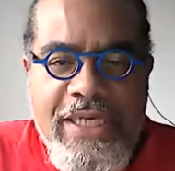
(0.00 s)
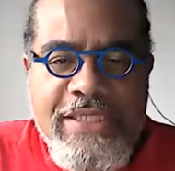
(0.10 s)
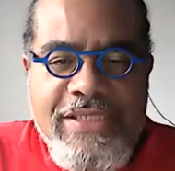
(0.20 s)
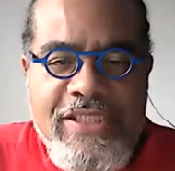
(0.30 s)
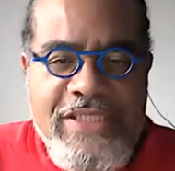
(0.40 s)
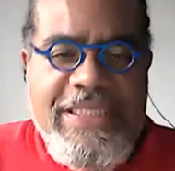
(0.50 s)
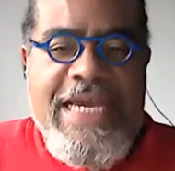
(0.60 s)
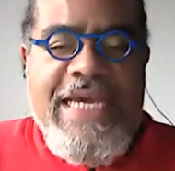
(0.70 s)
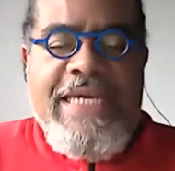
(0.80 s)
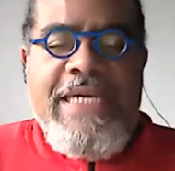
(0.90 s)

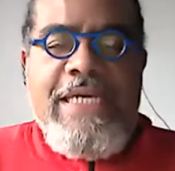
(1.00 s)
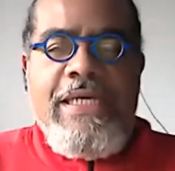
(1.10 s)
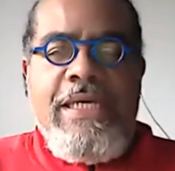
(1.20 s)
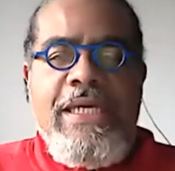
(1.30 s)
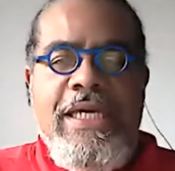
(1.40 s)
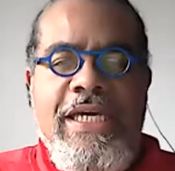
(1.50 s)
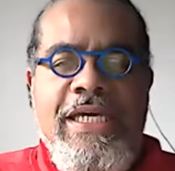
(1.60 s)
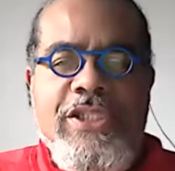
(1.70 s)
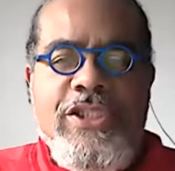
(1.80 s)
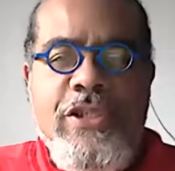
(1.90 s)
Today
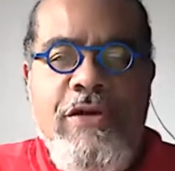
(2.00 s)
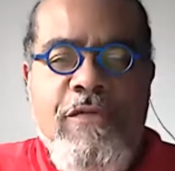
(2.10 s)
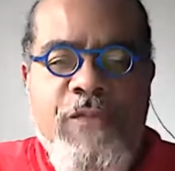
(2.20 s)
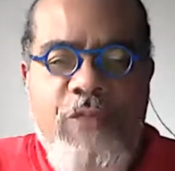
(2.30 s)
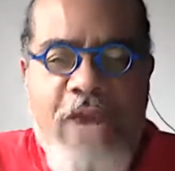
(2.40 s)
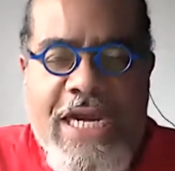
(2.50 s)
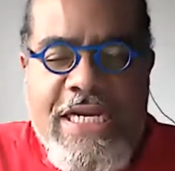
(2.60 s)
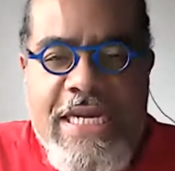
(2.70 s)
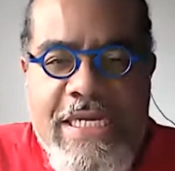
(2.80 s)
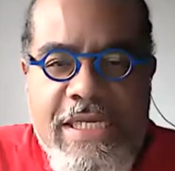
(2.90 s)
is
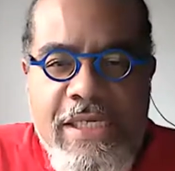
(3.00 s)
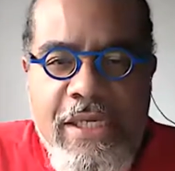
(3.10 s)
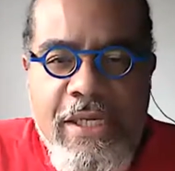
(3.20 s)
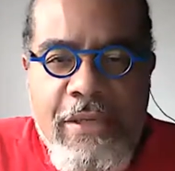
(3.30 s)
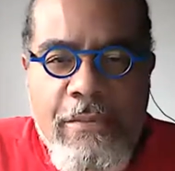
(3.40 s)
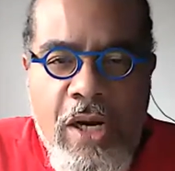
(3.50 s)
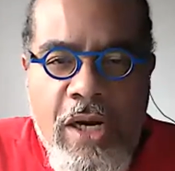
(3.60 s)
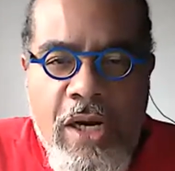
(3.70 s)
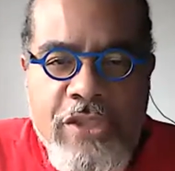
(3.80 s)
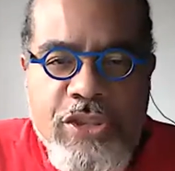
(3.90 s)
Friday,
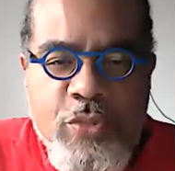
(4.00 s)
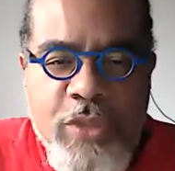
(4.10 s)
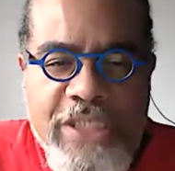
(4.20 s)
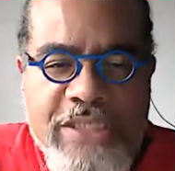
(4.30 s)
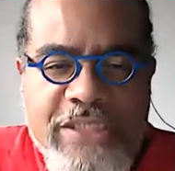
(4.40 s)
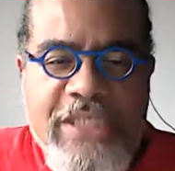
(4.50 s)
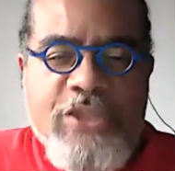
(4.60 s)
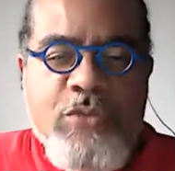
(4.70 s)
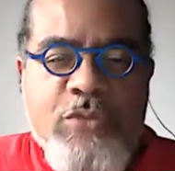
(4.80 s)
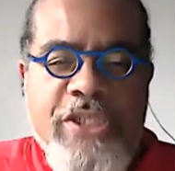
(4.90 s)
March
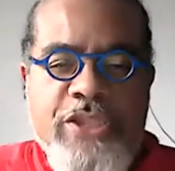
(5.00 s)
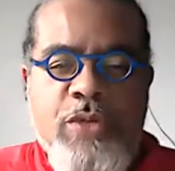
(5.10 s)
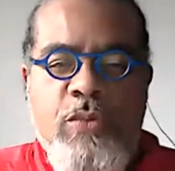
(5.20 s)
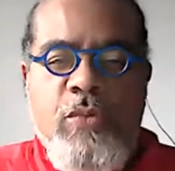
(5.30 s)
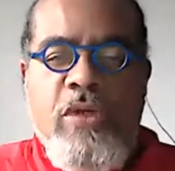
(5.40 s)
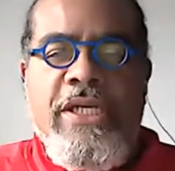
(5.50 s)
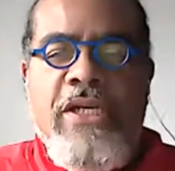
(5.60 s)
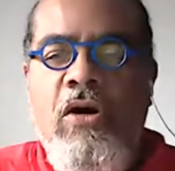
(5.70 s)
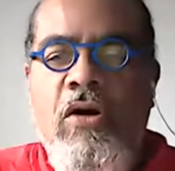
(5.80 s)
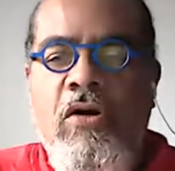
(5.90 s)
26, 2021, and
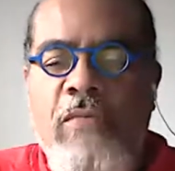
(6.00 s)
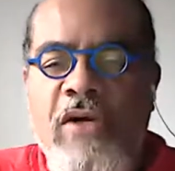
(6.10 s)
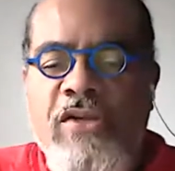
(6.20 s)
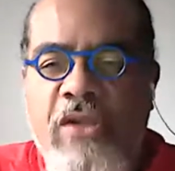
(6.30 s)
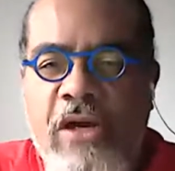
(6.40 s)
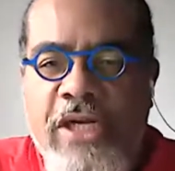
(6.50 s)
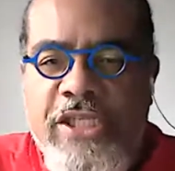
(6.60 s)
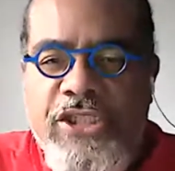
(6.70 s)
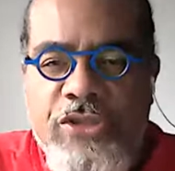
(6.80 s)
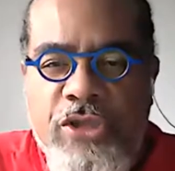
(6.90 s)
all month long,
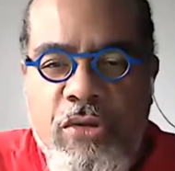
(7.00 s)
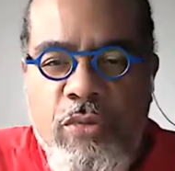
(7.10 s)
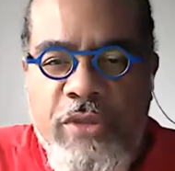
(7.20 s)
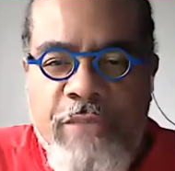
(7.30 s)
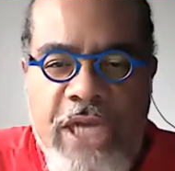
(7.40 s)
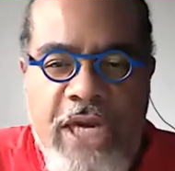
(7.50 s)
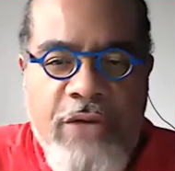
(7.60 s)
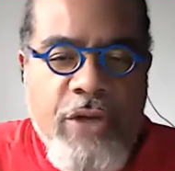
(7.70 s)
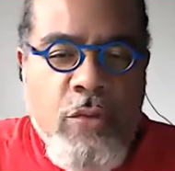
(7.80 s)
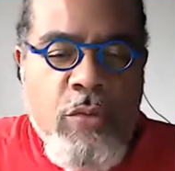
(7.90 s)
as you know, we've been
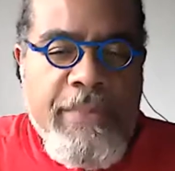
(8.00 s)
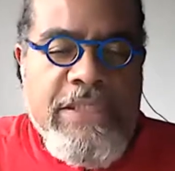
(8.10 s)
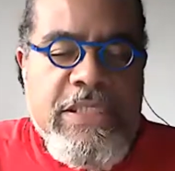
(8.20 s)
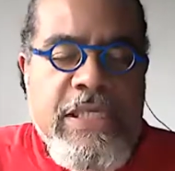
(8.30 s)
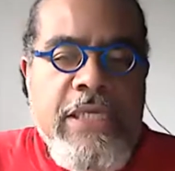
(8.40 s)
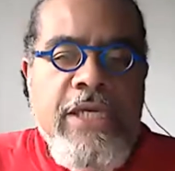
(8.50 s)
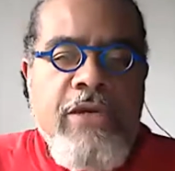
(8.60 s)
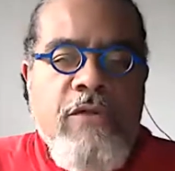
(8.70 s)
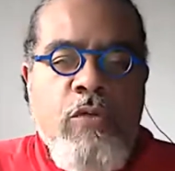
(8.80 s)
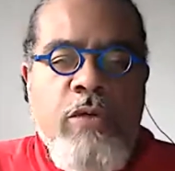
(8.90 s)
honoring women
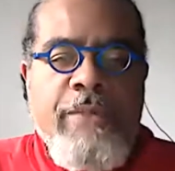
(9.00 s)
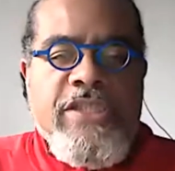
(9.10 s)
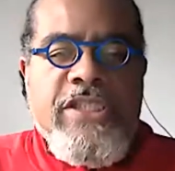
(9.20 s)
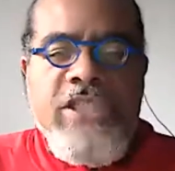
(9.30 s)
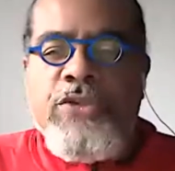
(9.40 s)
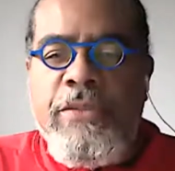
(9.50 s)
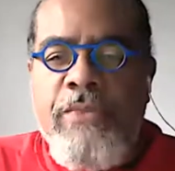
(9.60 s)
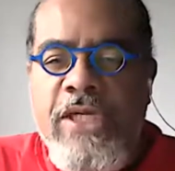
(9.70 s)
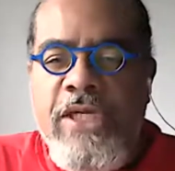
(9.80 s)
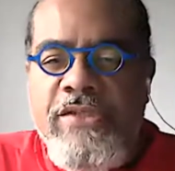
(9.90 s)
for Women's History
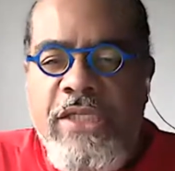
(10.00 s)
Month.